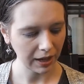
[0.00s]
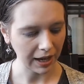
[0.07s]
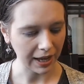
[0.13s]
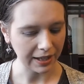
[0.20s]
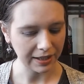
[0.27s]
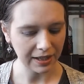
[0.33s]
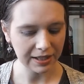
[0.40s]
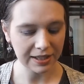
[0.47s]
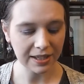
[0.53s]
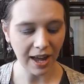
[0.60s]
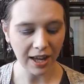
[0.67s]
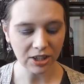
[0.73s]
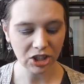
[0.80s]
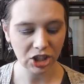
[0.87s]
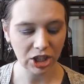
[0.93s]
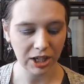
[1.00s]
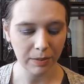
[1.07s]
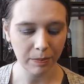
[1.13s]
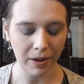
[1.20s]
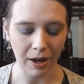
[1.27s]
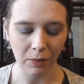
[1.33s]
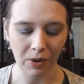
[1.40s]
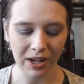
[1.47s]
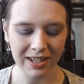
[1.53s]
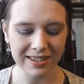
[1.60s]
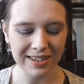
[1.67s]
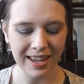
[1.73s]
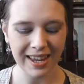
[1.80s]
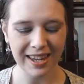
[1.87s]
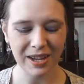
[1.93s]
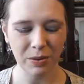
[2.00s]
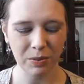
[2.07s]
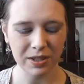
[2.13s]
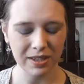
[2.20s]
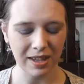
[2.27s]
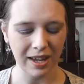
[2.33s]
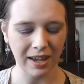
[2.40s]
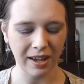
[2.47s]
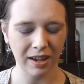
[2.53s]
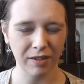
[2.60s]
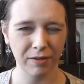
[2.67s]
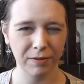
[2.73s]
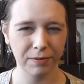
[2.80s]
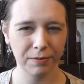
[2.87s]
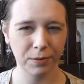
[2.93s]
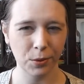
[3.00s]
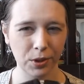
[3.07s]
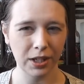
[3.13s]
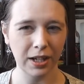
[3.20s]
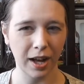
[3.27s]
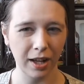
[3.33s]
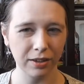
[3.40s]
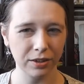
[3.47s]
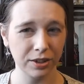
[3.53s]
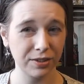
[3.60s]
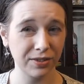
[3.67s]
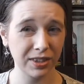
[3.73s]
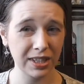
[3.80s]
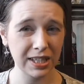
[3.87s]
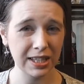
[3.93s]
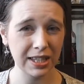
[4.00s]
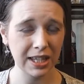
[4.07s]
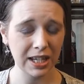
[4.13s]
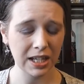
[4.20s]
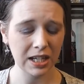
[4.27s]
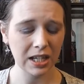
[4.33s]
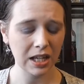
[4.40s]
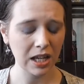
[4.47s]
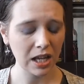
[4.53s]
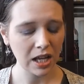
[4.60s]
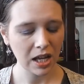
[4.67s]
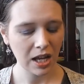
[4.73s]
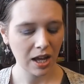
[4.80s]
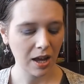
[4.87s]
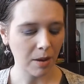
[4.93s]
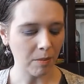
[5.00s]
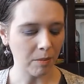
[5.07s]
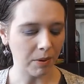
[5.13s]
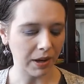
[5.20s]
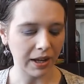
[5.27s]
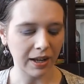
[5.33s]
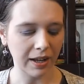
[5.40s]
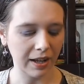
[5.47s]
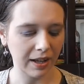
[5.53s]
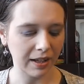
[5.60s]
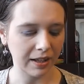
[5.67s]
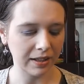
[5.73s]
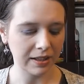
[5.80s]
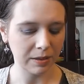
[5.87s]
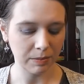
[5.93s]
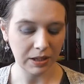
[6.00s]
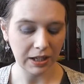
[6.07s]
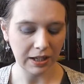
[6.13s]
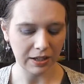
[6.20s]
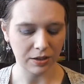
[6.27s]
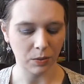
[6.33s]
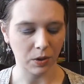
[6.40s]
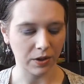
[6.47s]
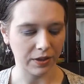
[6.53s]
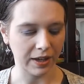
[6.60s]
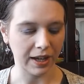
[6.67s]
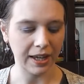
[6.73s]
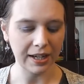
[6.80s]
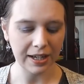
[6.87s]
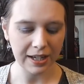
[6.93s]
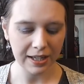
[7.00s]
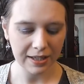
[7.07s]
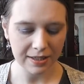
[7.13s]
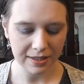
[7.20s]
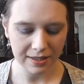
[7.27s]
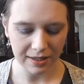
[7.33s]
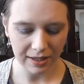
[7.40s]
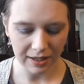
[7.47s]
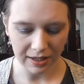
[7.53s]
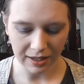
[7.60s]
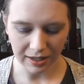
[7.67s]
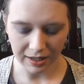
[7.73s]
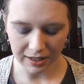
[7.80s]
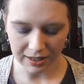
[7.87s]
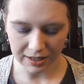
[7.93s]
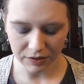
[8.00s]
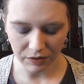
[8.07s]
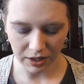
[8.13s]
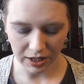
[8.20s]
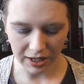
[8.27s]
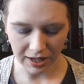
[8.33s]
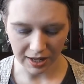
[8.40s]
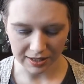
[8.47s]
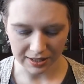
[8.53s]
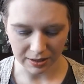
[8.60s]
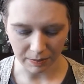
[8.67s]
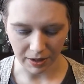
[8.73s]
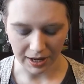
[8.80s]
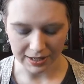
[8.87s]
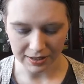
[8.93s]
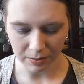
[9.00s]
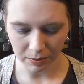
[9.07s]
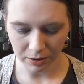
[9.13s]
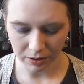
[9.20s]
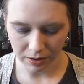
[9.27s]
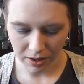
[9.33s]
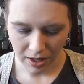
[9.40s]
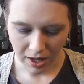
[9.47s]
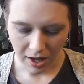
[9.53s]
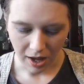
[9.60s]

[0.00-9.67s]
And it's not cheap. I want to say it was like $40 for this thing, but to me it's worth it. And it is very customizable.